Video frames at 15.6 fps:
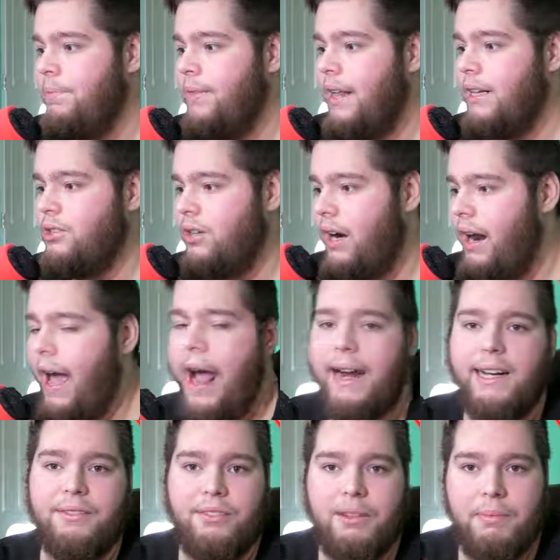And try to
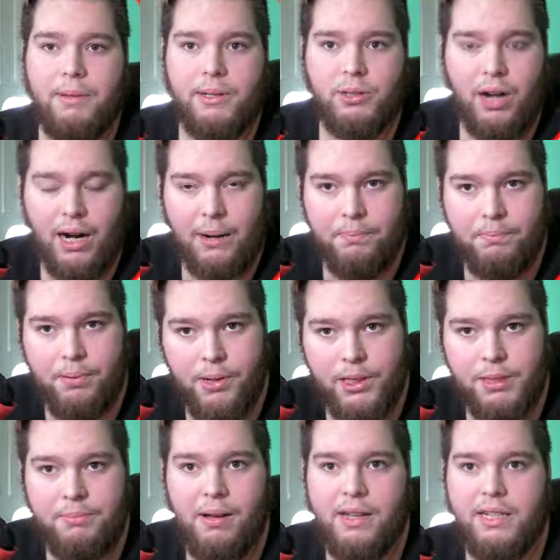actively be trying to
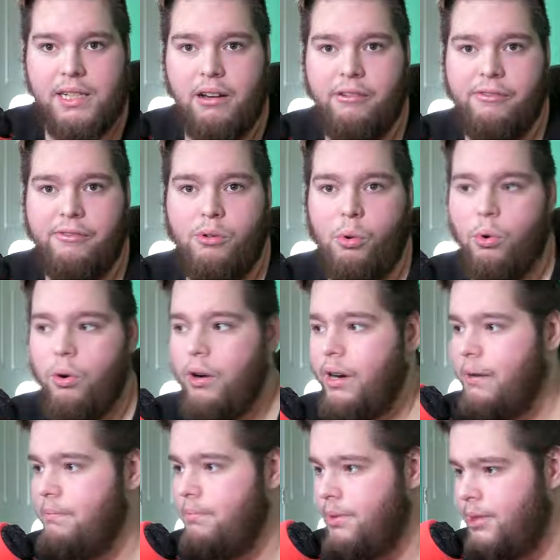push myself
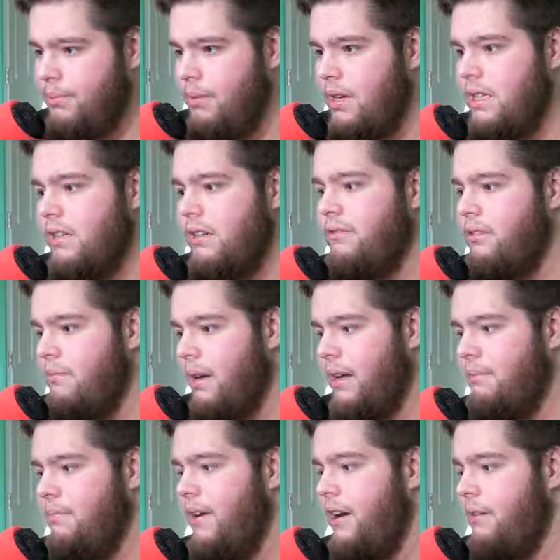forward. And push myself to
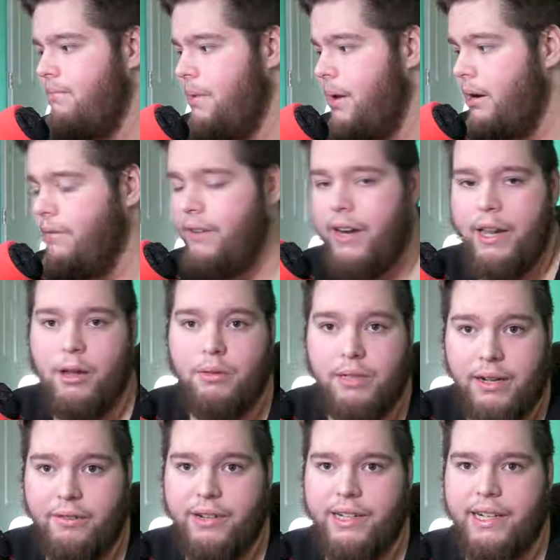make better
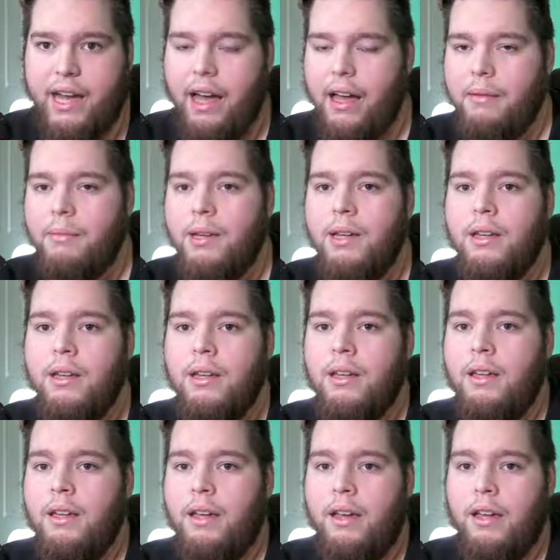videos every time.
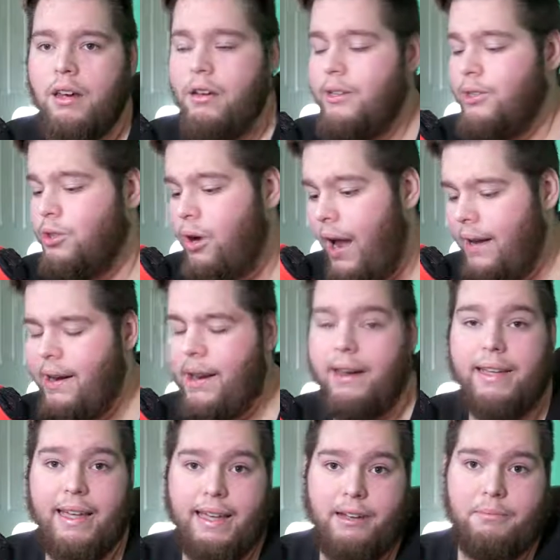You know, and try
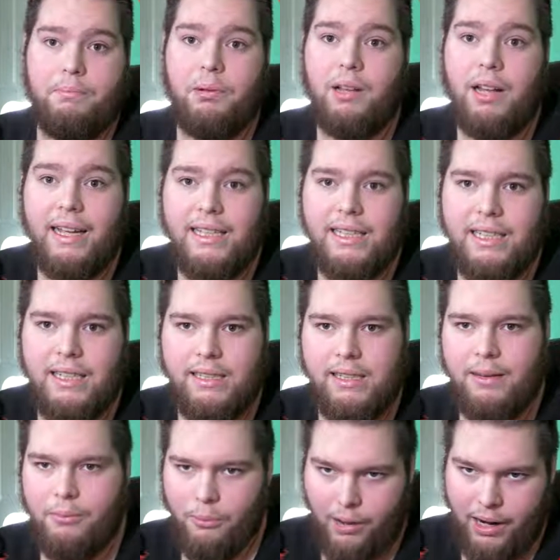not to get
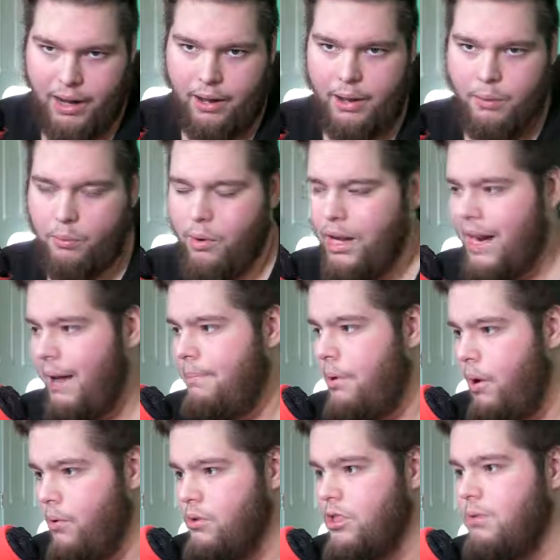complacent in what I
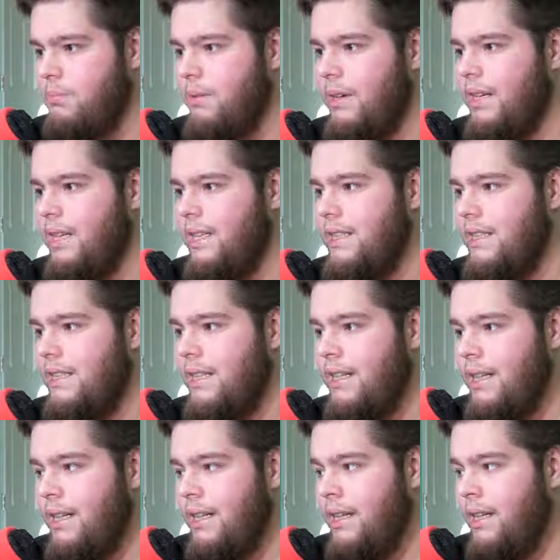post, because
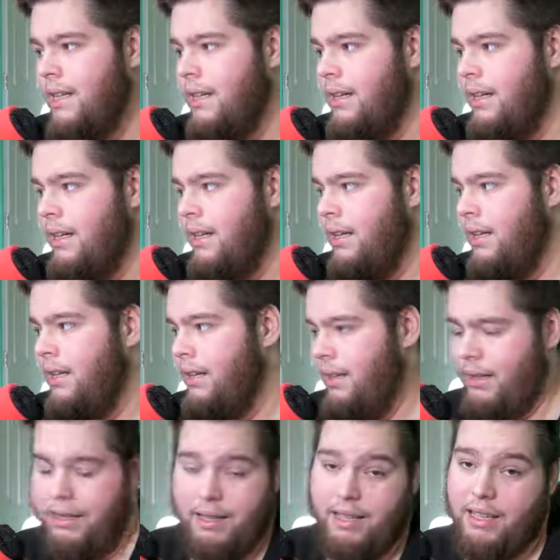
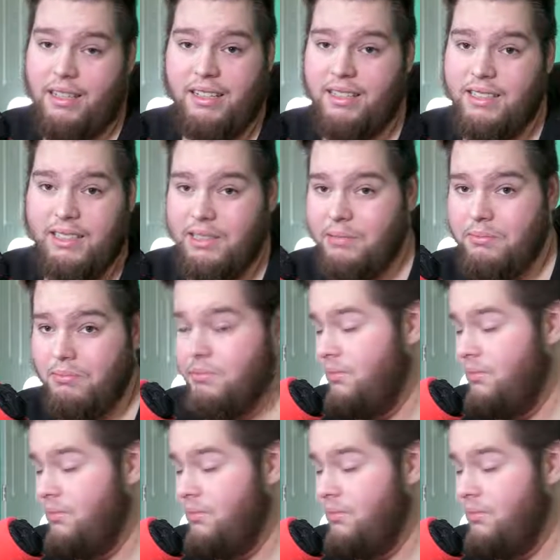it's